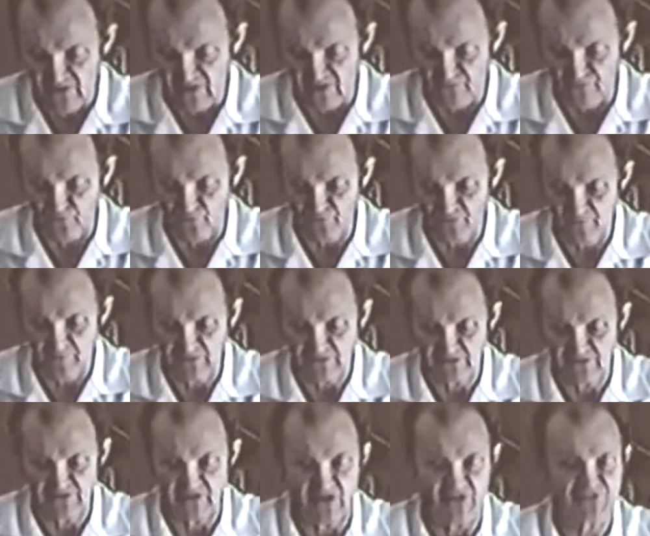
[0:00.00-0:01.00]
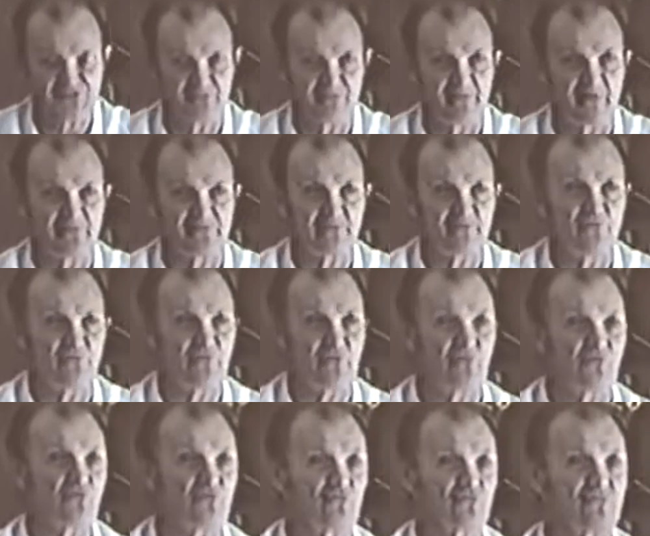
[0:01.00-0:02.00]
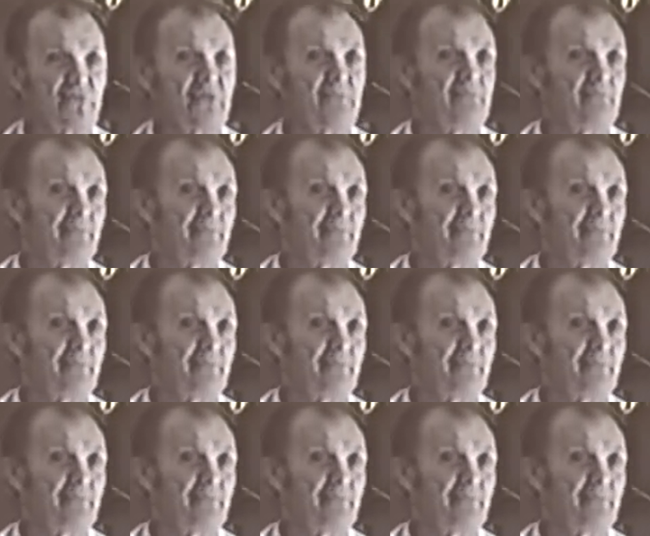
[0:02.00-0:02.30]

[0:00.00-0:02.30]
If you want to make a case about them, you go and talk to him